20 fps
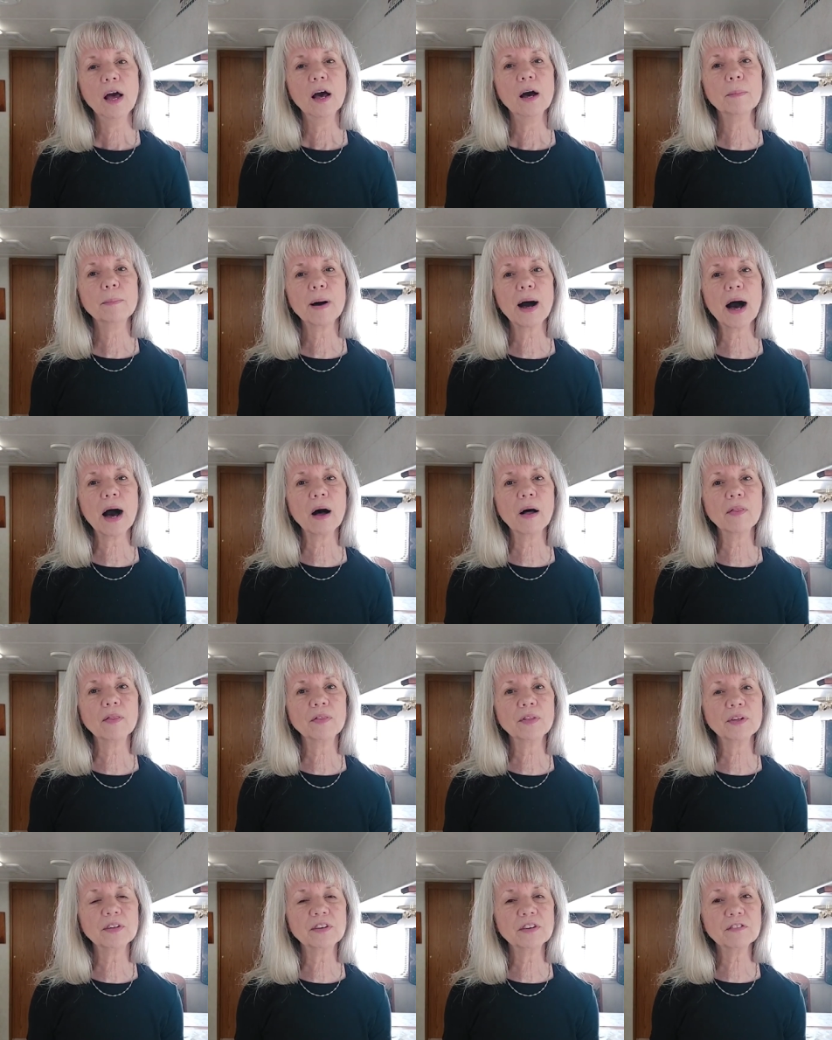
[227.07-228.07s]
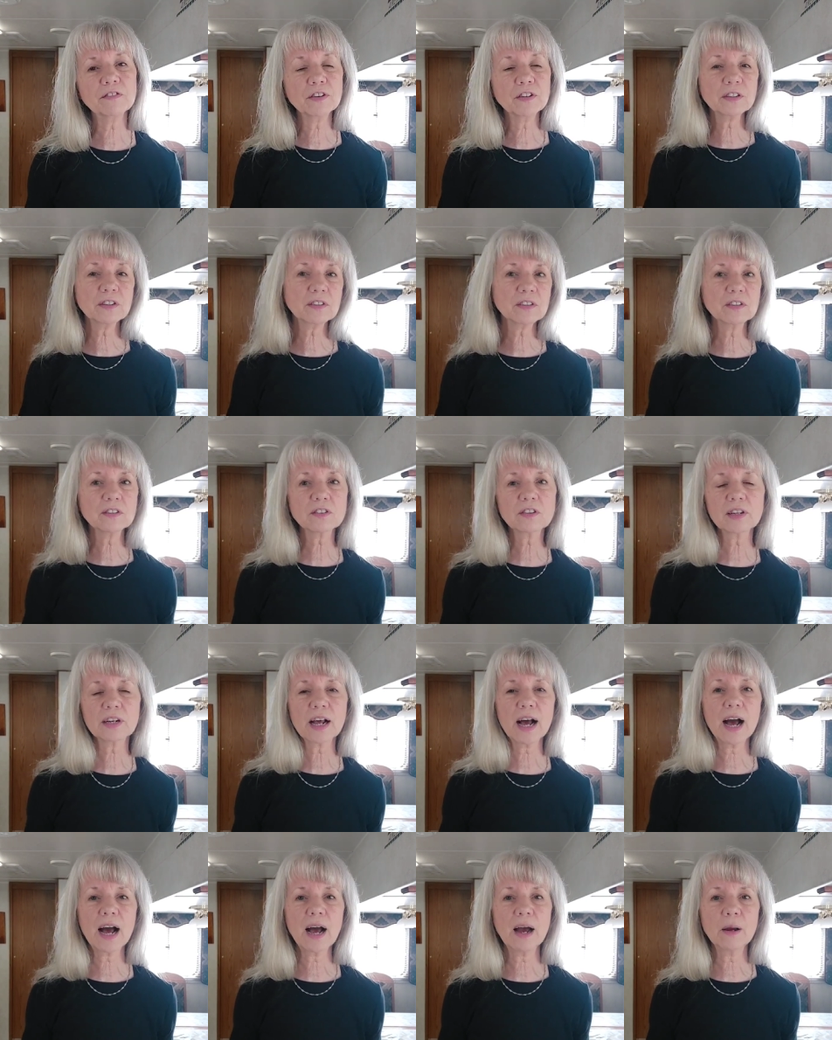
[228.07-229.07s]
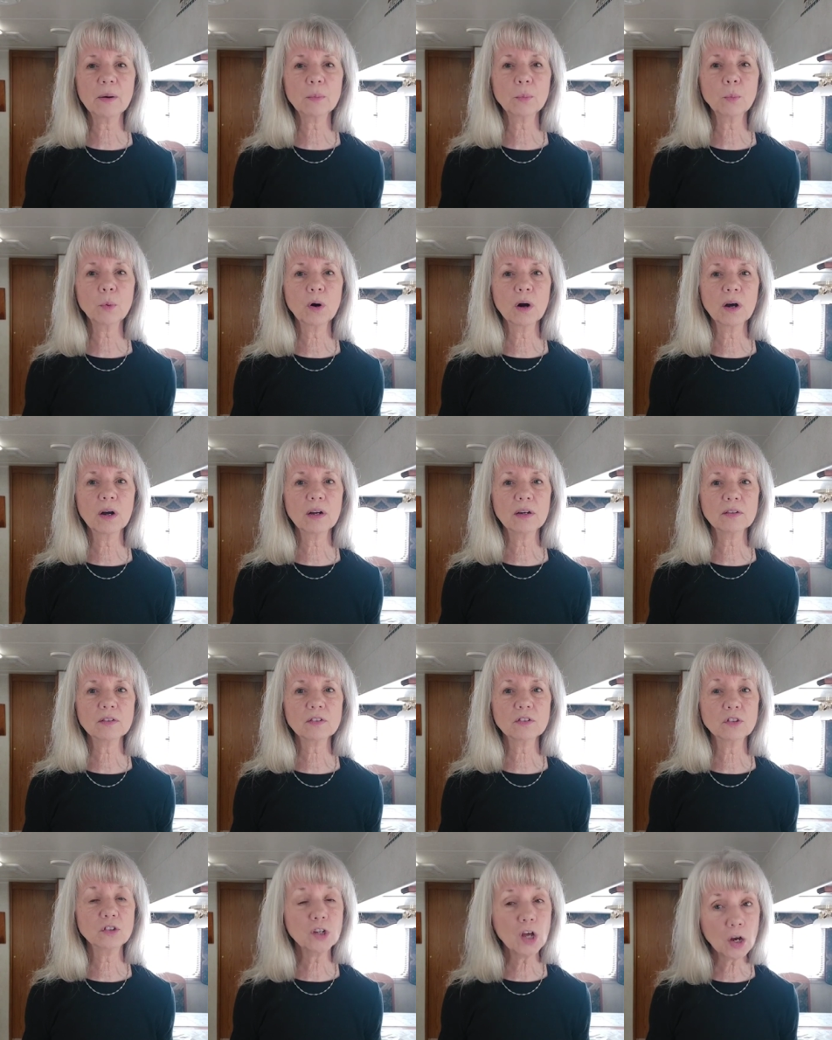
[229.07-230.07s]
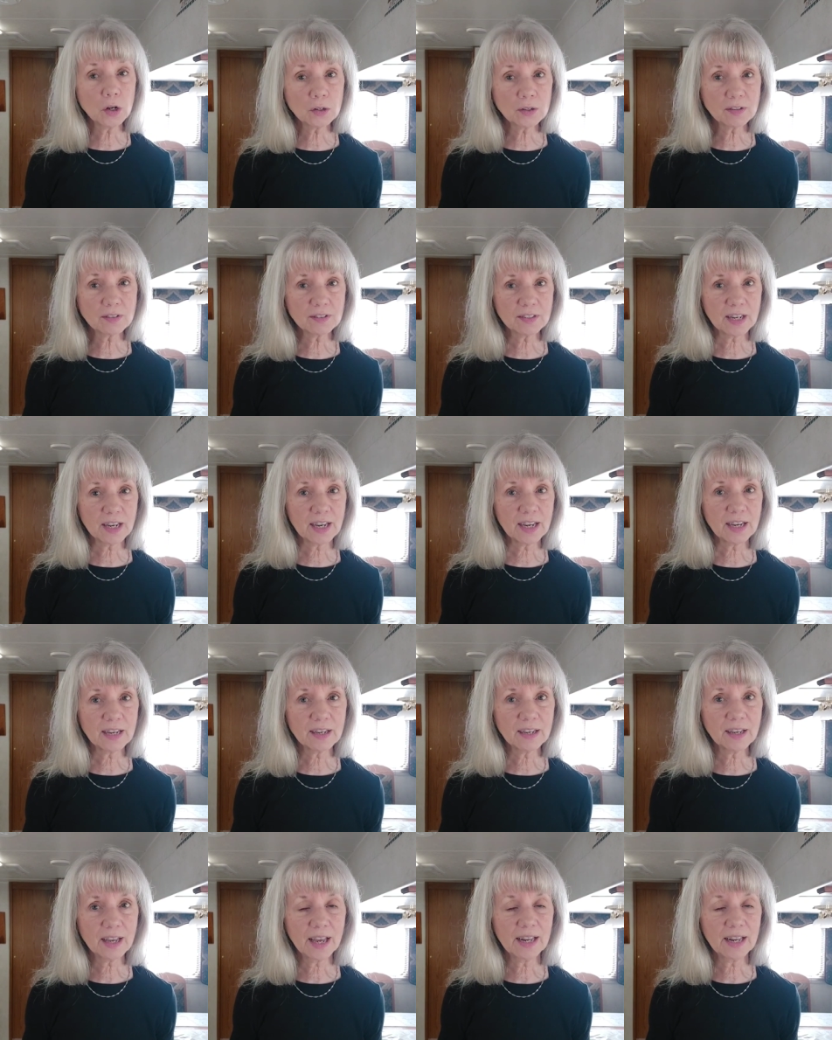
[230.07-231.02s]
about the differences that I was noticing.